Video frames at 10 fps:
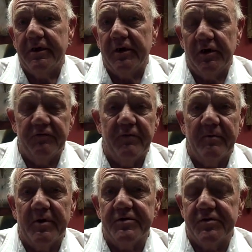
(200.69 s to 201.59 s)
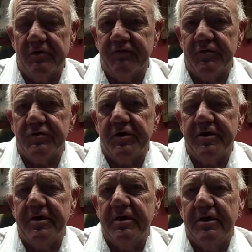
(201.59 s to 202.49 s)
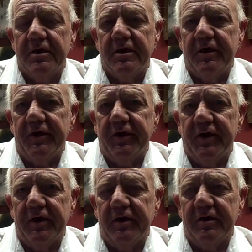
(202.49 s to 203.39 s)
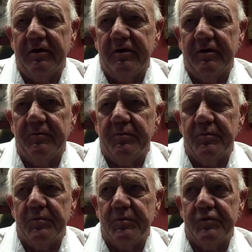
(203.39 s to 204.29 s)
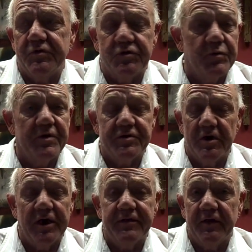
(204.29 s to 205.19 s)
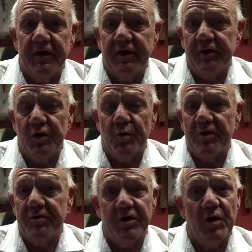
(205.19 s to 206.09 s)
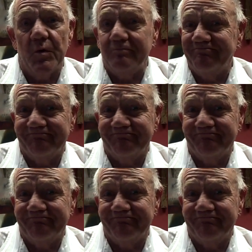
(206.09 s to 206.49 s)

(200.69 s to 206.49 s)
I live by myself usually, and I in a situation like that, I had nowhere to go.